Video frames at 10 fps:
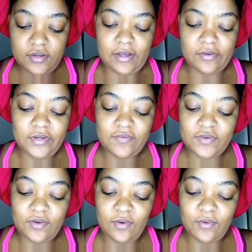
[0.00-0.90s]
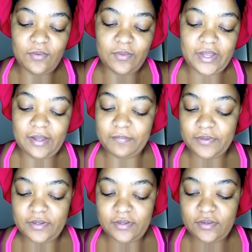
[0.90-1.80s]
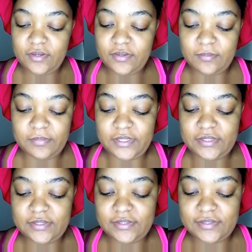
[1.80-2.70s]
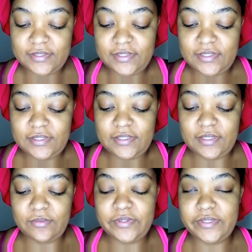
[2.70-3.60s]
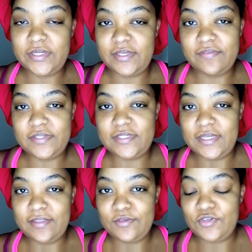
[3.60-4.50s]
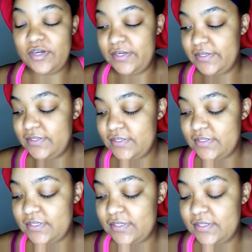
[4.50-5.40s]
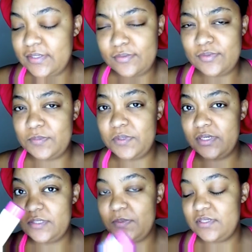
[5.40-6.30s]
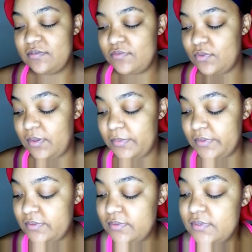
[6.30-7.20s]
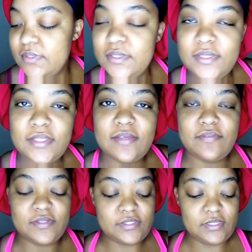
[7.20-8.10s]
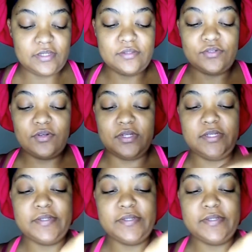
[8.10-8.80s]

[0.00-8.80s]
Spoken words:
I don't even know what happened, but yeah, we're gonna give this another try because it was pretty expensive, so I'm gonna give this another try.